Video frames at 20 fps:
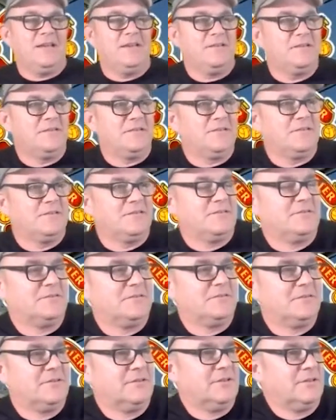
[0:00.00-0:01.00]

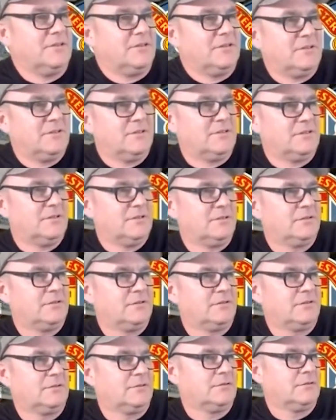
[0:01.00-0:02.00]

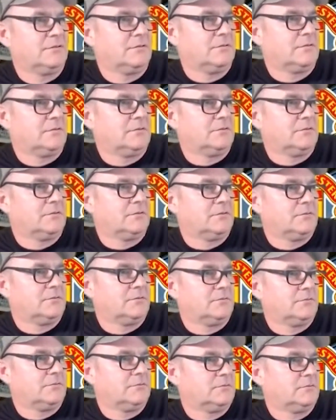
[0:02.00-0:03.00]

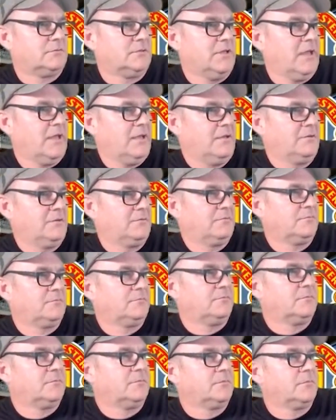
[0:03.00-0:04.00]

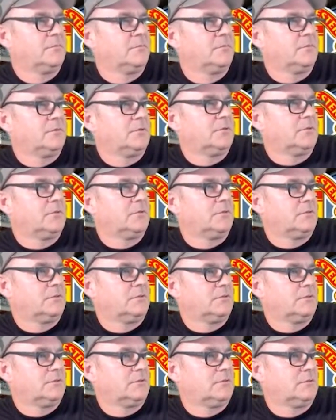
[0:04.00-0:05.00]

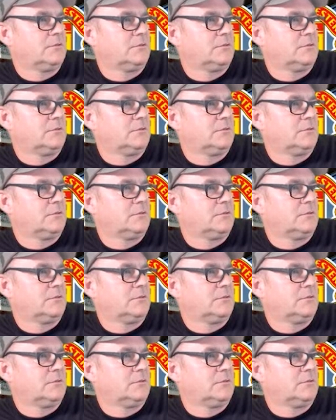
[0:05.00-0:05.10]
This person isn't speaking.